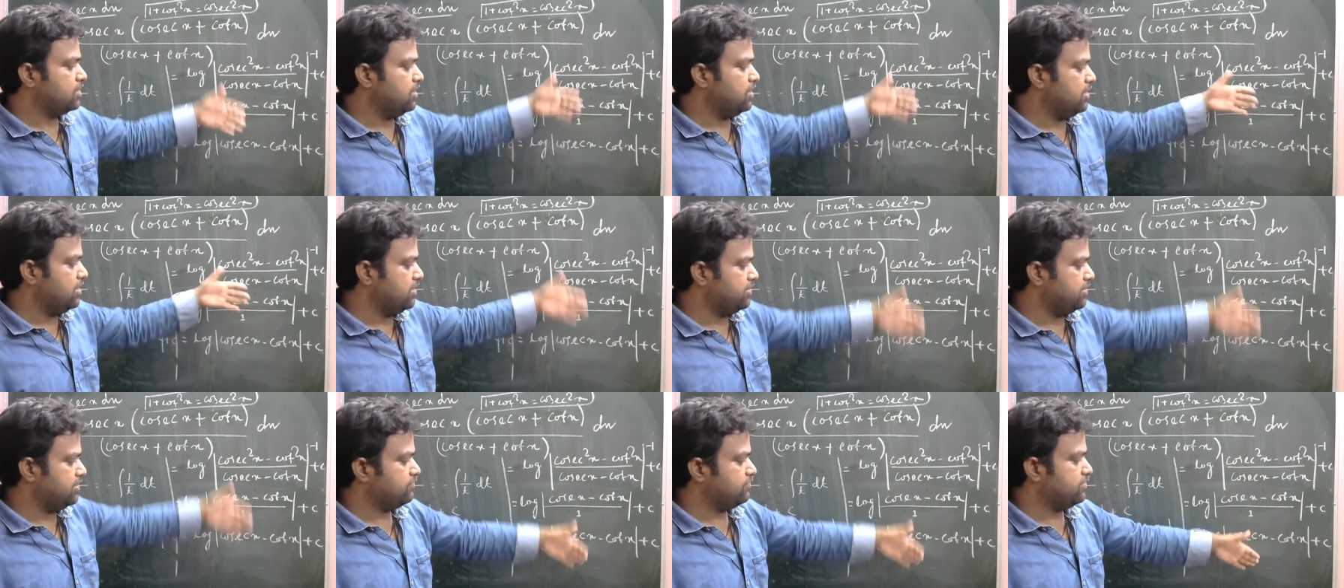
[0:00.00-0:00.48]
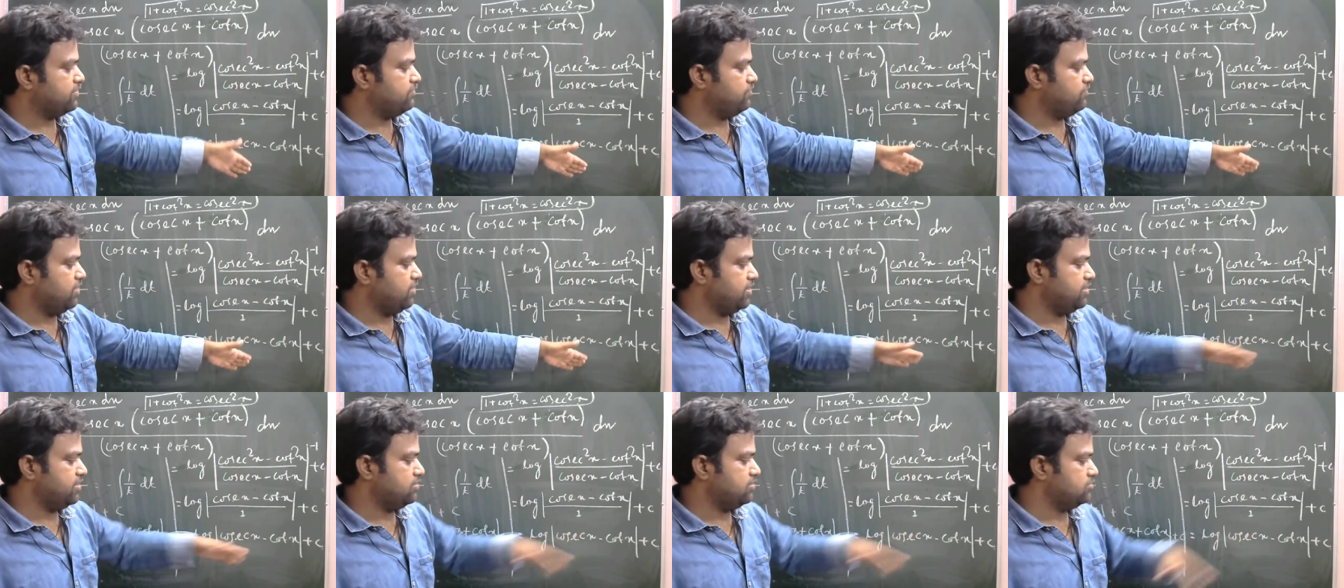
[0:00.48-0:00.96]
and you can
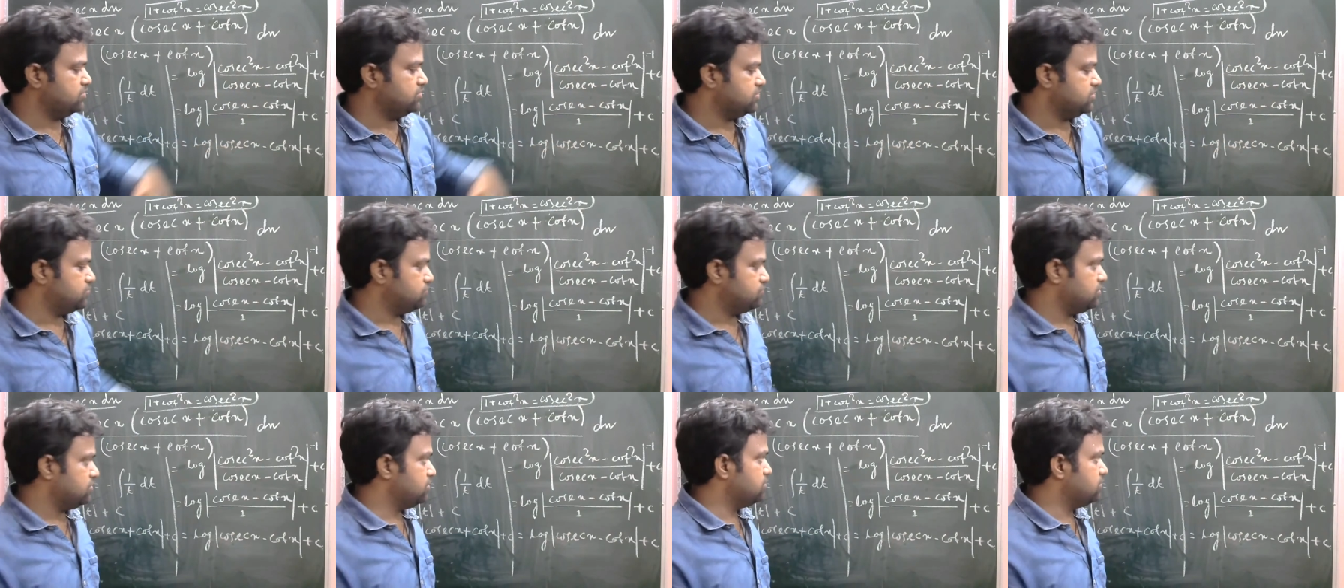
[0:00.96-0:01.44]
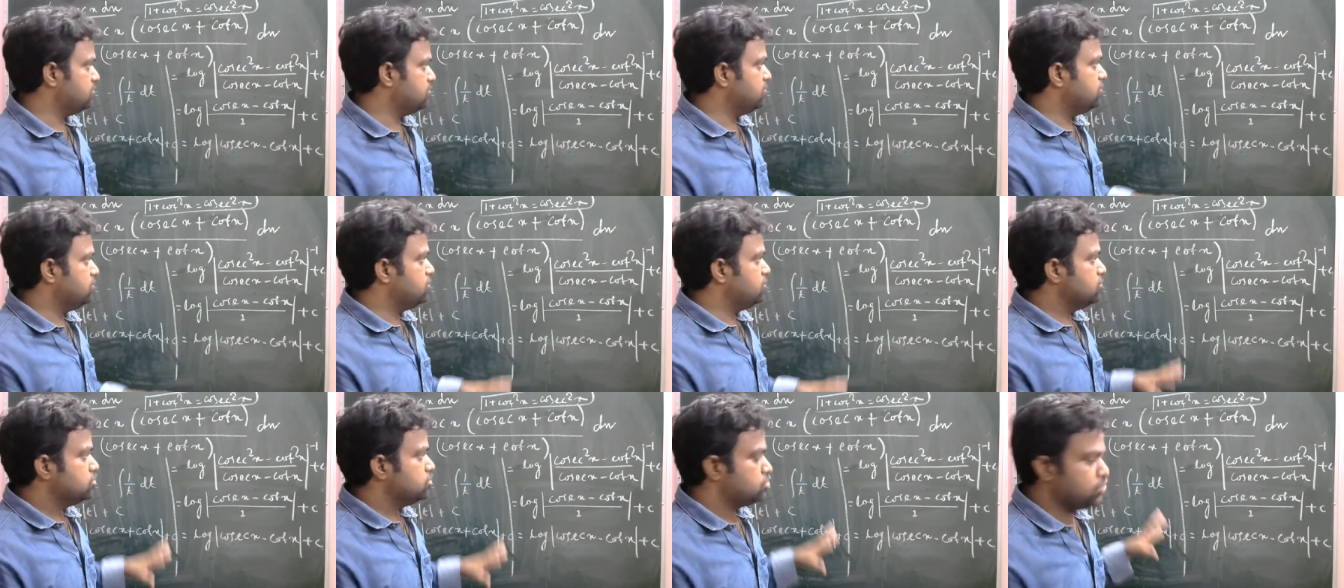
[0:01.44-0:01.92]
find out this one.
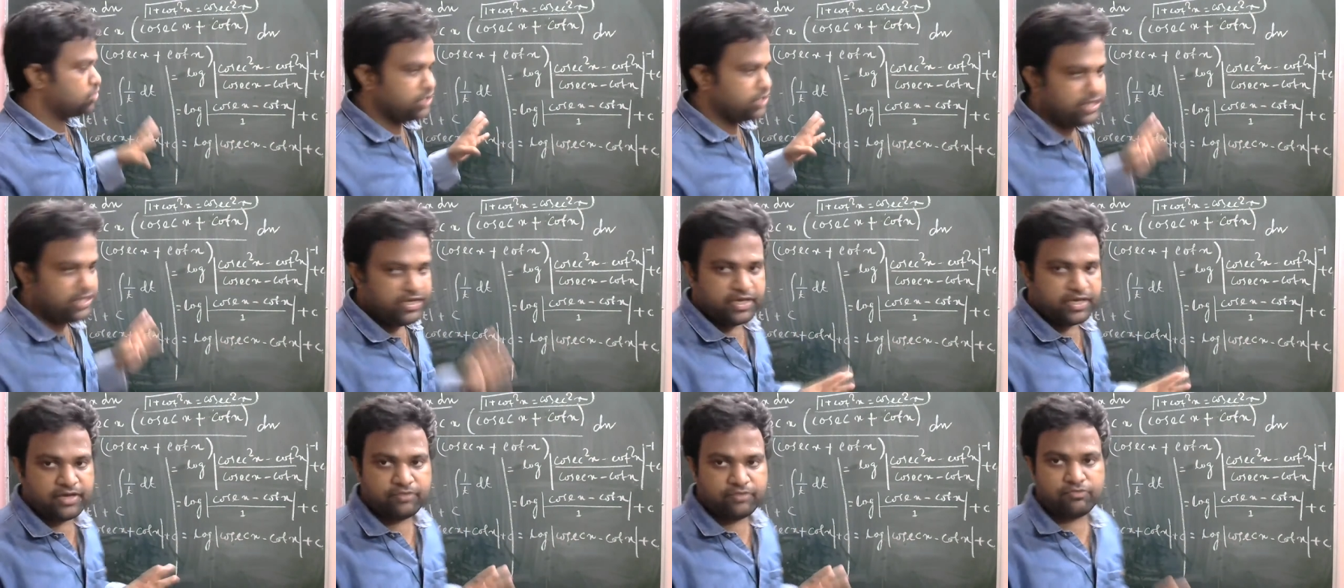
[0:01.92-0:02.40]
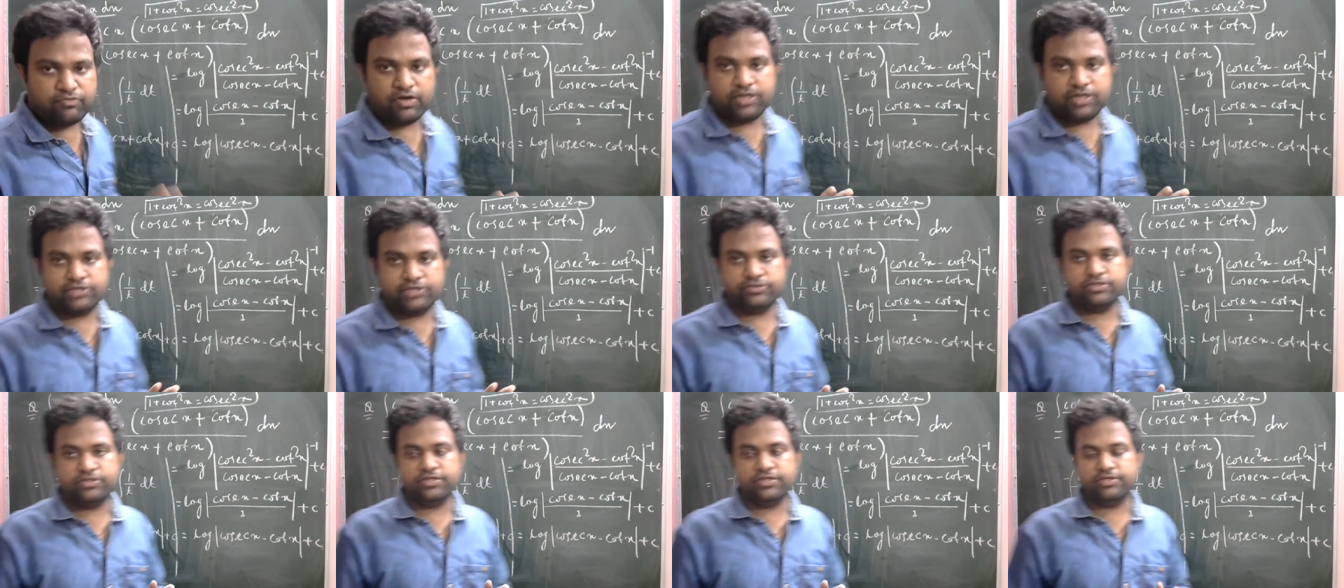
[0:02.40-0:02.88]
So here
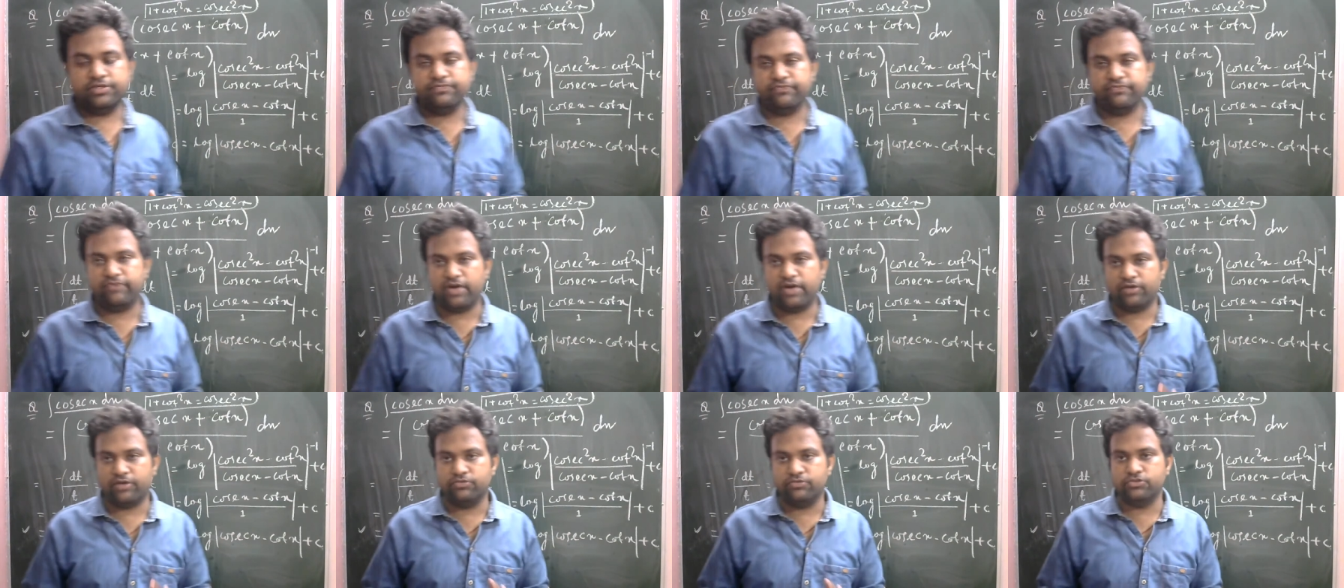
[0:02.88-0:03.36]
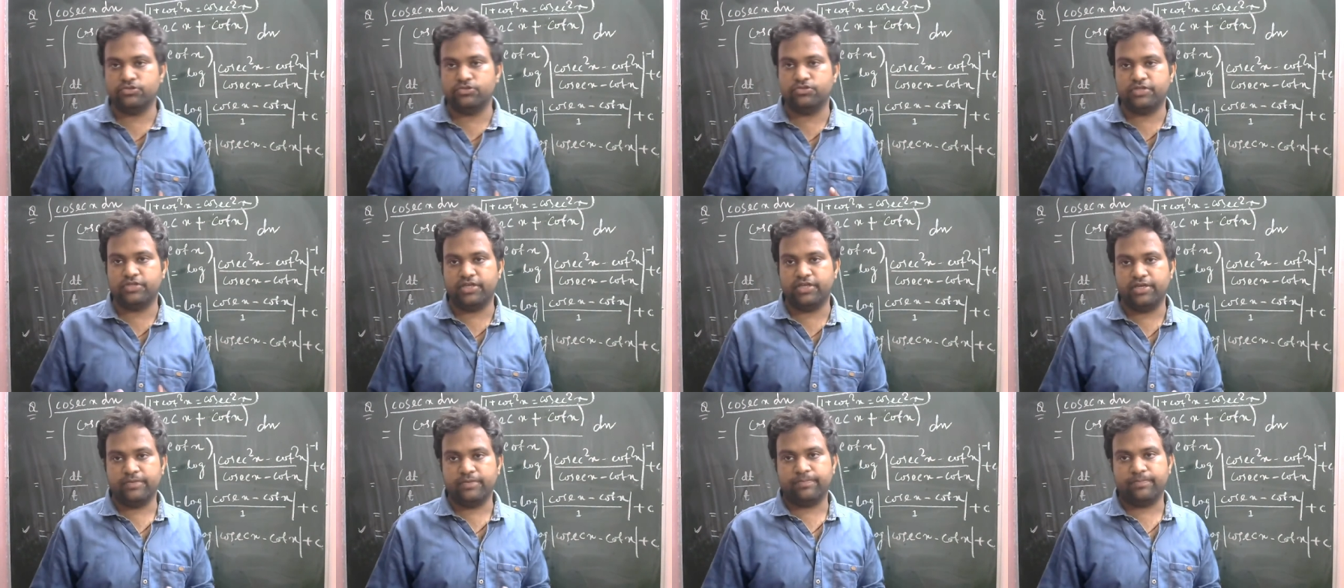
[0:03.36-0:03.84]
what we found
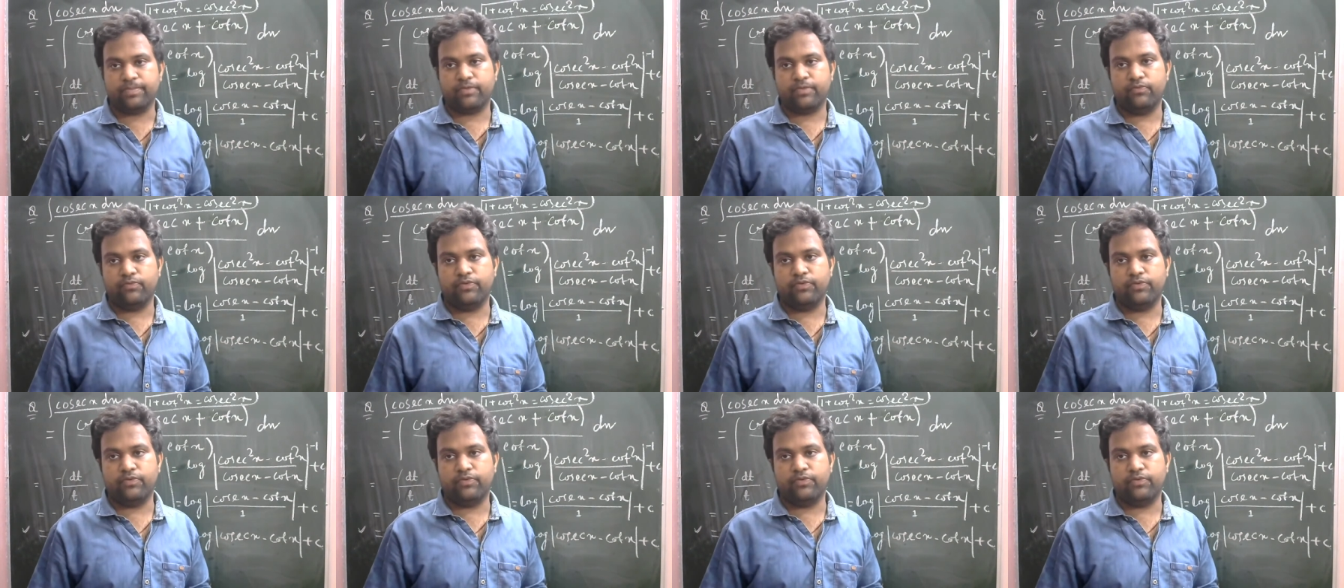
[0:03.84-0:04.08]
today,